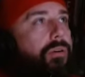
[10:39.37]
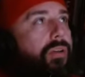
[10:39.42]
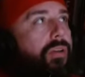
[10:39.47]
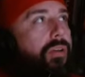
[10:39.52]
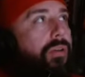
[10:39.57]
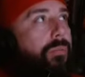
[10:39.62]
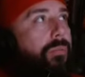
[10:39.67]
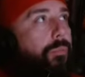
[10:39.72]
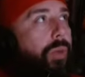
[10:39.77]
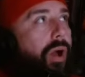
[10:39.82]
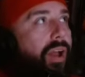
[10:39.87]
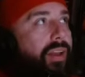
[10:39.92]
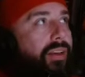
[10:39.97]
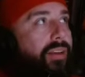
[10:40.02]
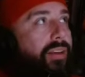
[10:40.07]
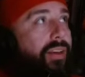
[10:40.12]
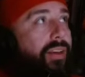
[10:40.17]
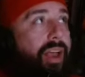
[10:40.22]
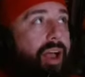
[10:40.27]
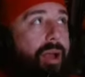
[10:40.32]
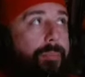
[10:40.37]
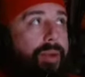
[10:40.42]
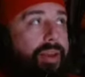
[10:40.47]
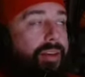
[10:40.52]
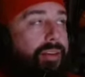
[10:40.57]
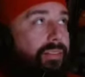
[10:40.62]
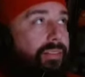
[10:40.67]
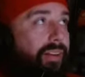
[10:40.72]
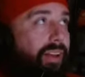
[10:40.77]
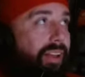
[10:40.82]
But I mean,
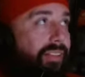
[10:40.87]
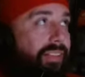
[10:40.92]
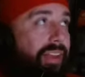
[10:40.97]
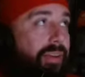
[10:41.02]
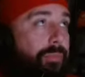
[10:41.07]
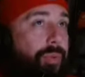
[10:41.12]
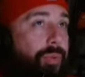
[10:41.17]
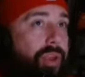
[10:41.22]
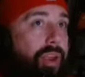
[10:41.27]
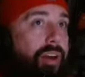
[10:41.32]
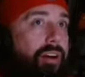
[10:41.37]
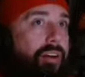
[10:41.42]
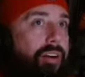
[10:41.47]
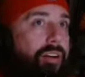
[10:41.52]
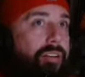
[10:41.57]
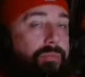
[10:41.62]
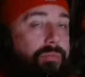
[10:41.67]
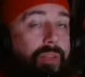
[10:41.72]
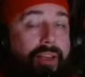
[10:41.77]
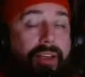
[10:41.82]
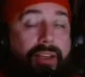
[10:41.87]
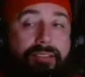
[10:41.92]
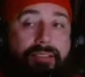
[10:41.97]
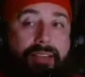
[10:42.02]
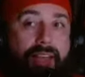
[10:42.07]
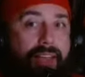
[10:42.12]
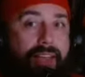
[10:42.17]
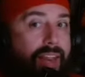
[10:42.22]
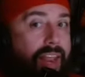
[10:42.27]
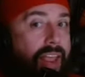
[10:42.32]
I think Pereira, like I
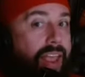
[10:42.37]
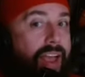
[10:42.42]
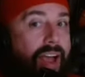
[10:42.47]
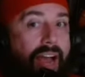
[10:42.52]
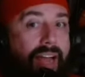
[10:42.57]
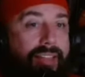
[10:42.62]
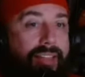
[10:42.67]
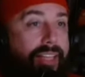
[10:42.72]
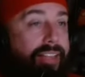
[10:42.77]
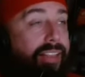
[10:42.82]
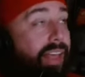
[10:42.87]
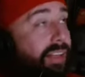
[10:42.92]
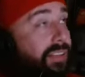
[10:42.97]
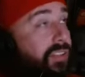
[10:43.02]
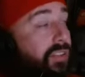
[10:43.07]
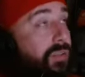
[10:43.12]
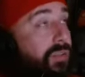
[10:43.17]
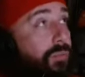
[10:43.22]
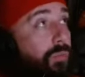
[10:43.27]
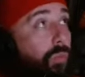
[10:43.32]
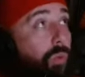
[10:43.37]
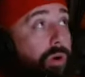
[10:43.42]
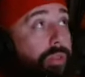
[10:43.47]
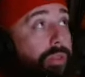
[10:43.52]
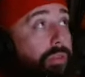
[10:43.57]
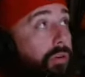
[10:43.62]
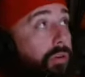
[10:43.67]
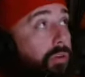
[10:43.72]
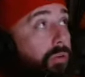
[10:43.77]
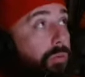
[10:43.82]
said, I think that's one of the
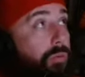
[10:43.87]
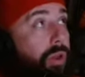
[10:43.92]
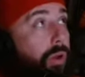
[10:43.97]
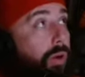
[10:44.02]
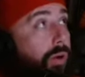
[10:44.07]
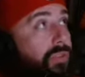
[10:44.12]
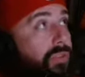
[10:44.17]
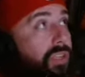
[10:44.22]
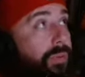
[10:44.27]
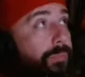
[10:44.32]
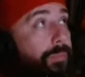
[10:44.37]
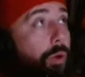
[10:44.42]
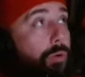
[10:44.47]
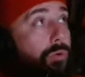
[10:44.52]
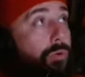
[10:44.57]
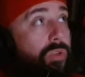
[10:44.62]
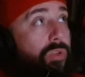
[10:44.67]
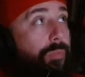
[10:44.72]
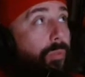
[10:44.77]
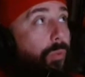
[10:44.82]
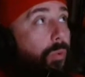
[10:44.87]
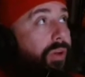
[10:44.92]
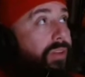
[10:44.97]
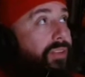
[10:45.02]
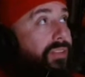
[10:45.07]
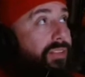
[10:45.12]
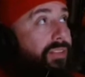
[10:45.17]
new UFC poster boys.